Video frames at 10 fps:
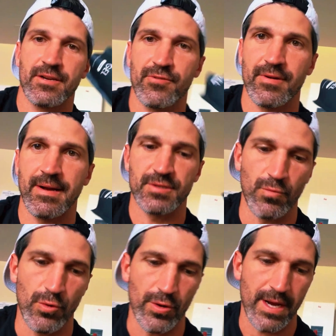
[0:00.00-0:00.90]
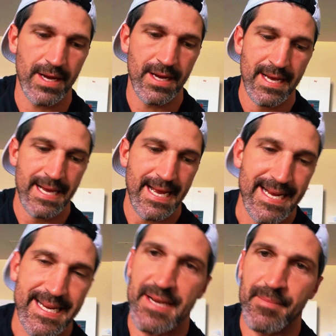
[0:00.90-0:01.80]
grab some water
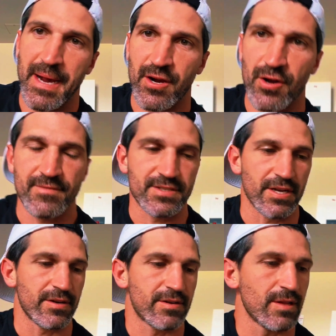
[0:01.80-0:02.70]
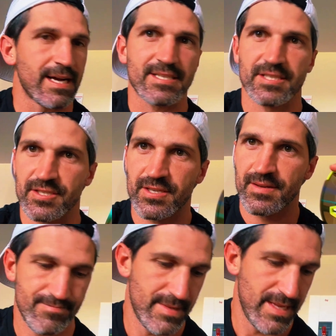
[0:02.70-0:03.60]
and kick back off. So glasses,
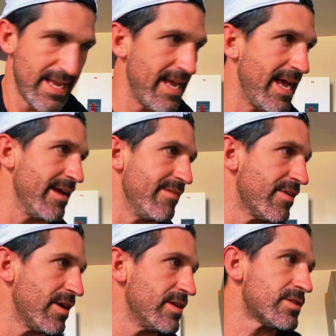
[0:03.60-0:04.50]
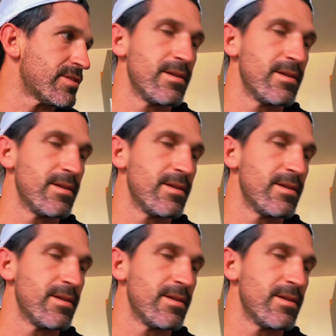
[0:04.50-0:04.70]
headphones,